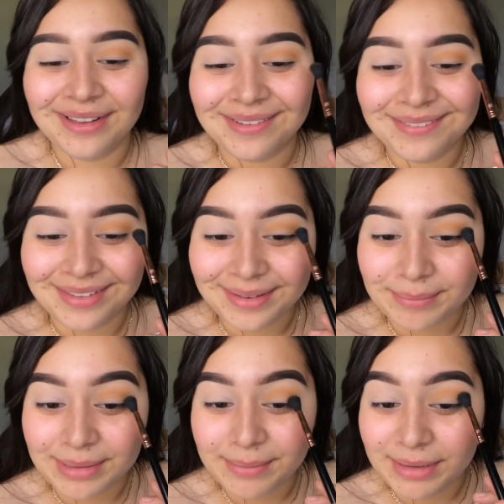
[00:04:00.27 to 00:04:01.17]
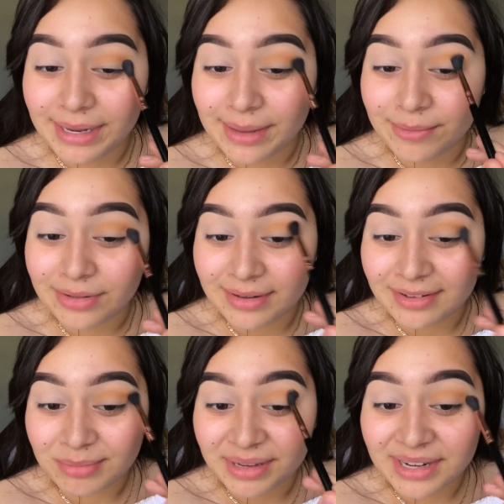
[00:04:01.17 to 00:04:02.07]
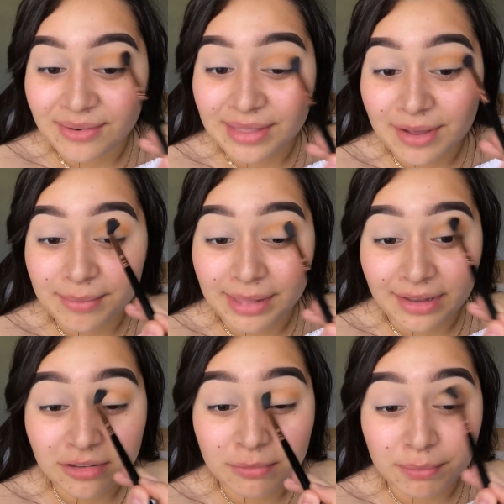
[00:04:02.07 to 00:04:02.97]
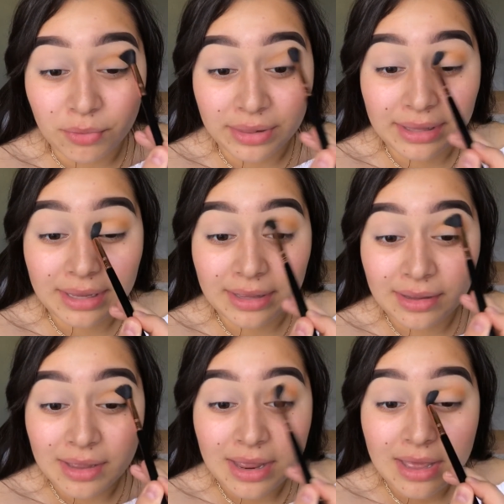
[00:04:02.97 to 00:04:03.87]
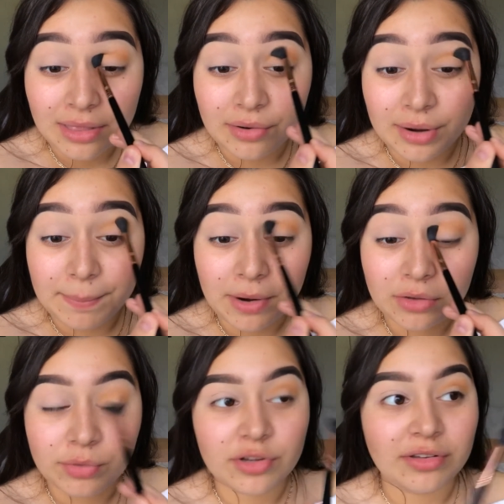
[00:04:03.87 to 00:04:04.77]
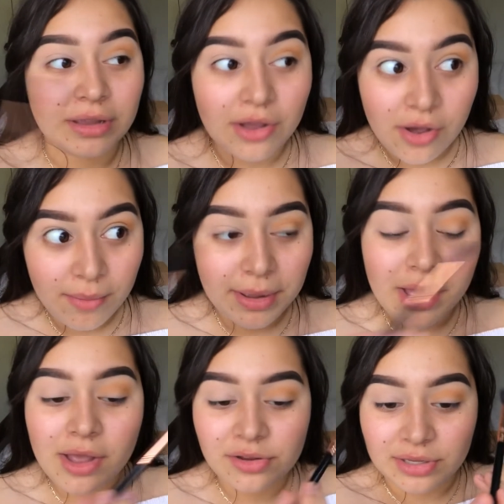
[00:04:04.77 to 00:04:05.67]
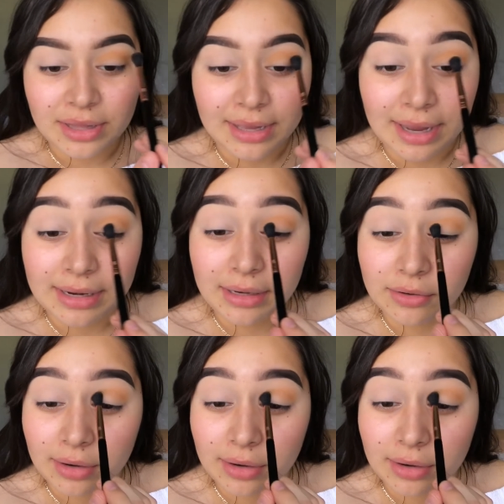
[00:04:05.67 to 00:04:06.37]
of like me being able to explain it without me like spoiling it. There were parts where just like, oh my gosh, and like I did